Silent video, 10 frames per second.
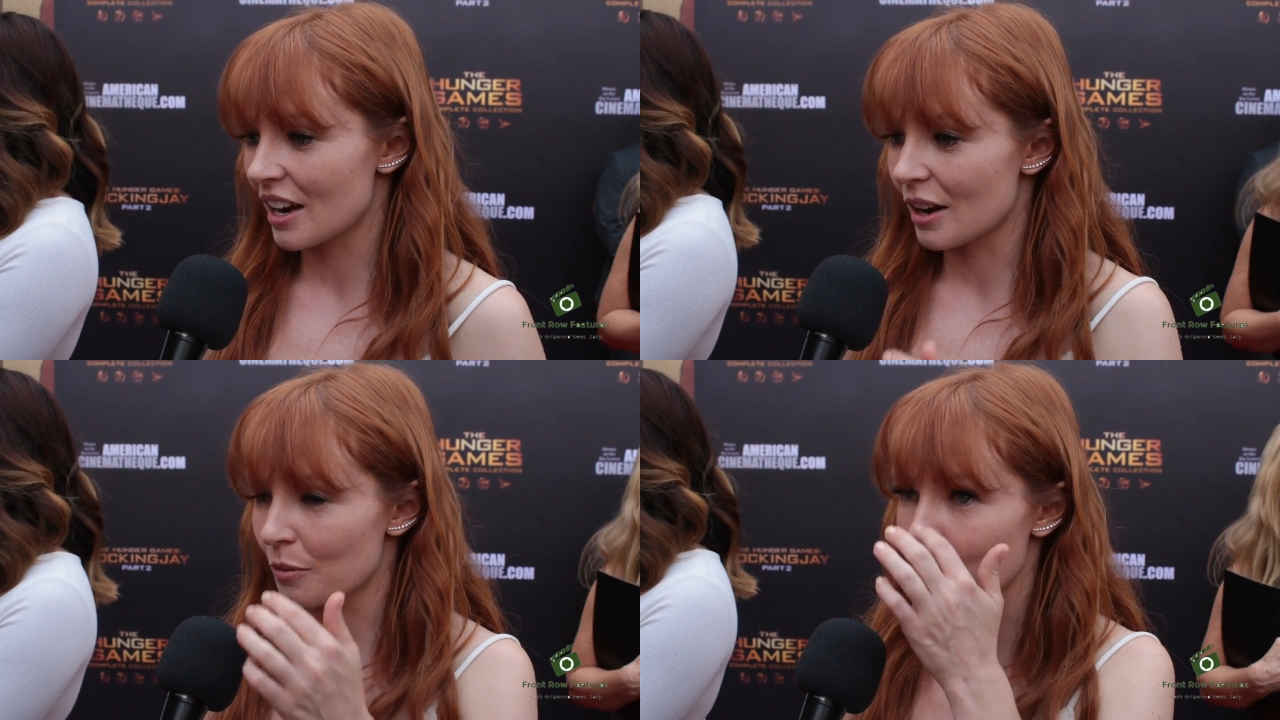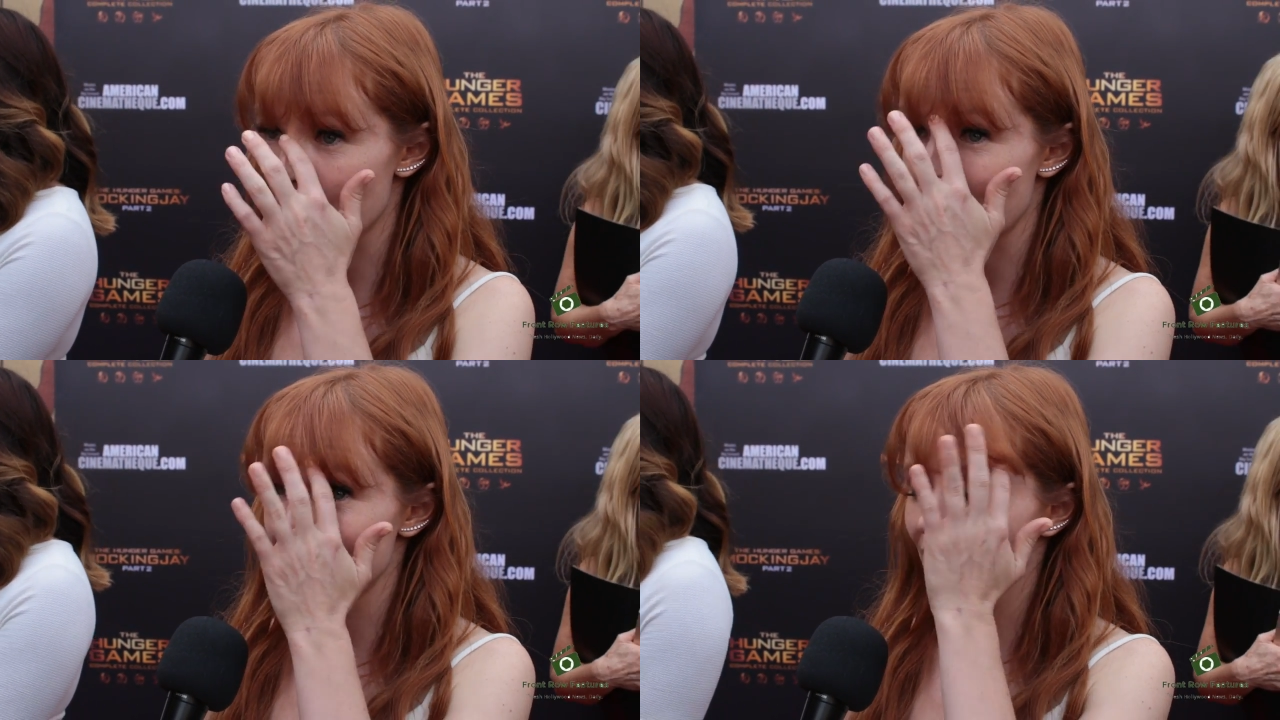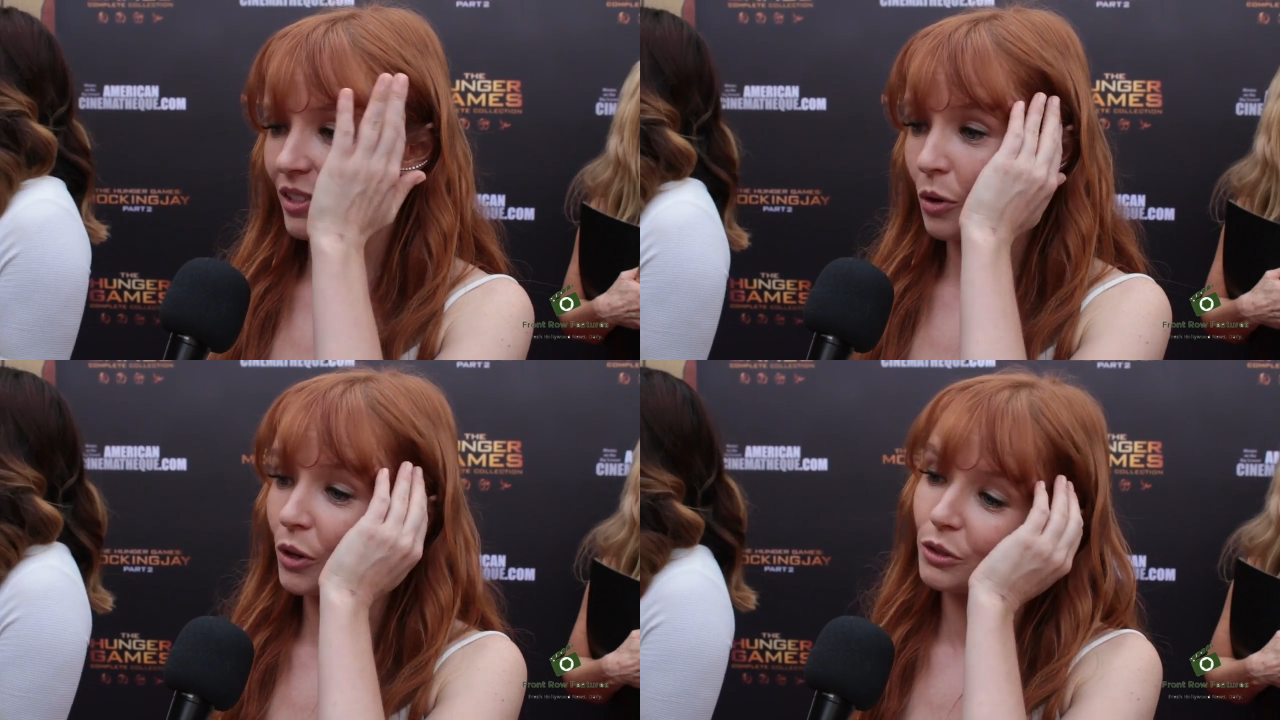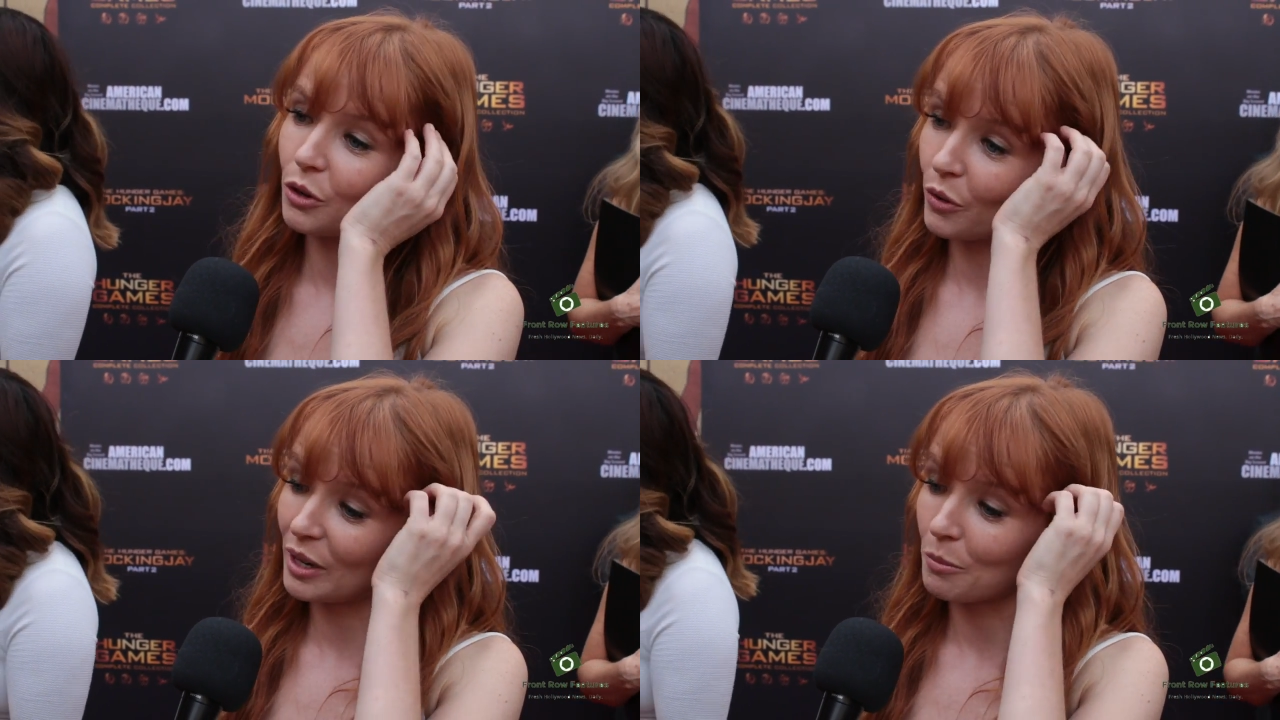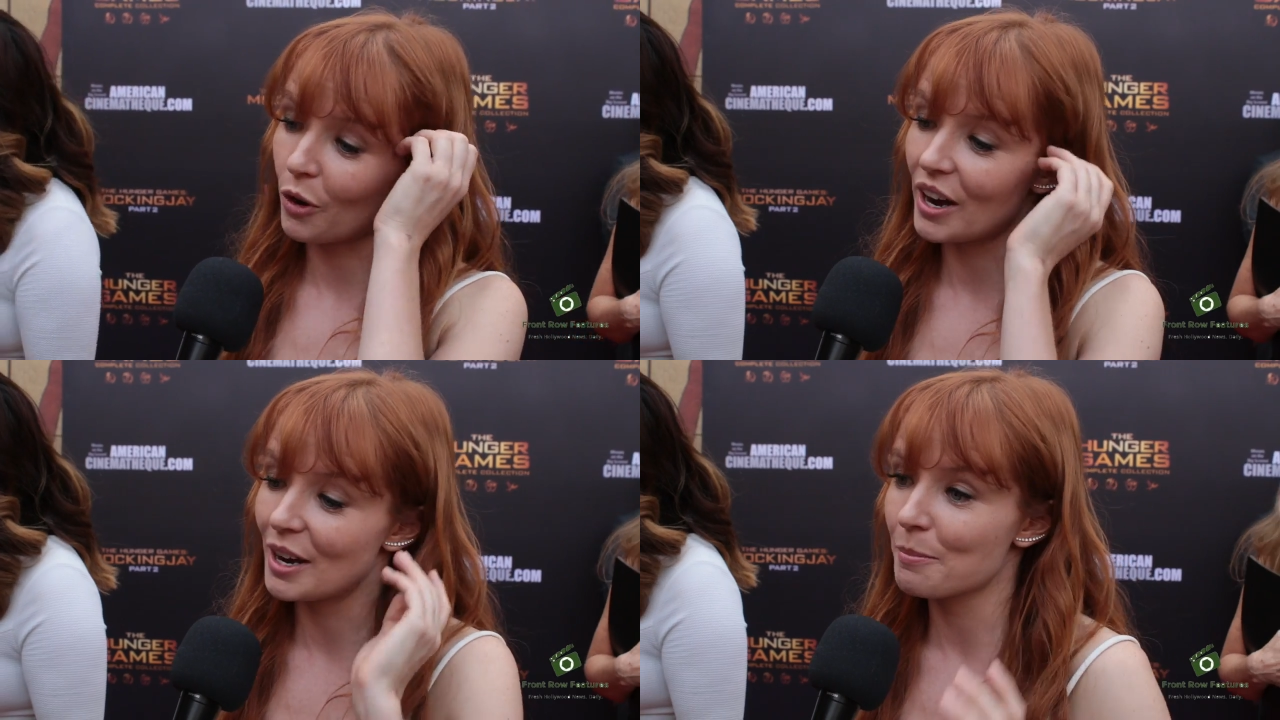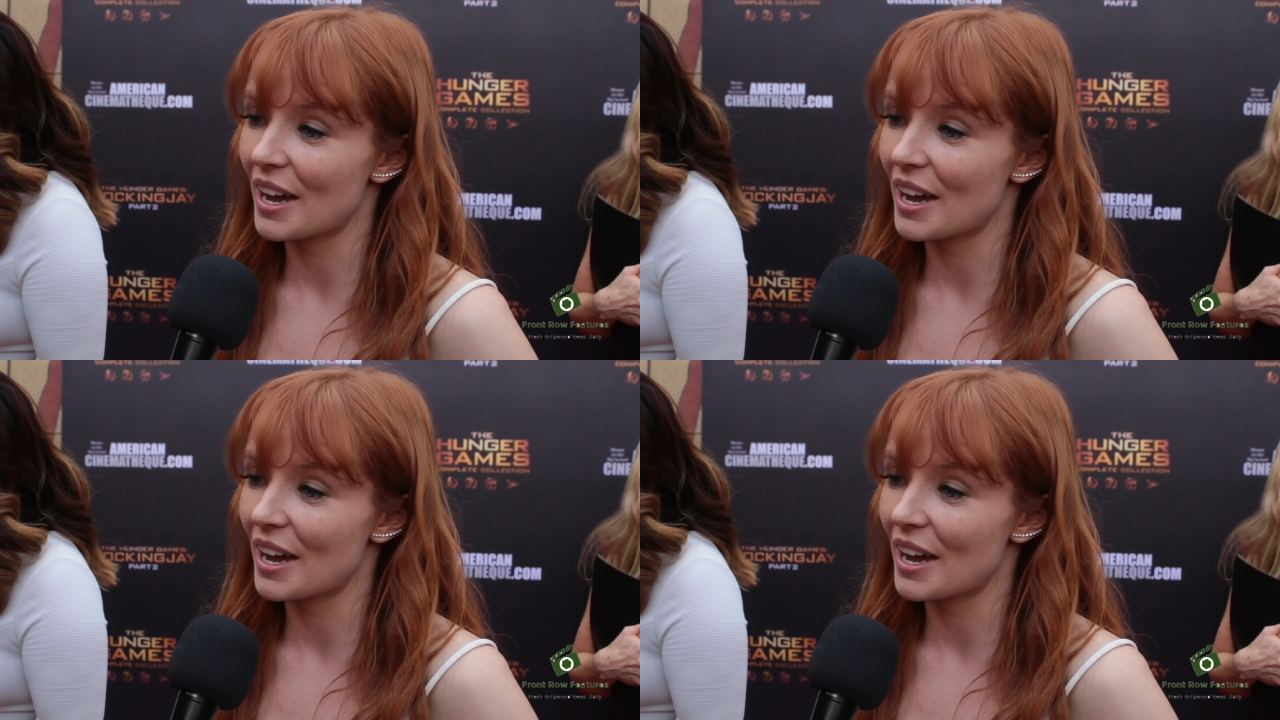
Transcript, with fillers: Um, one's called Creed Moore,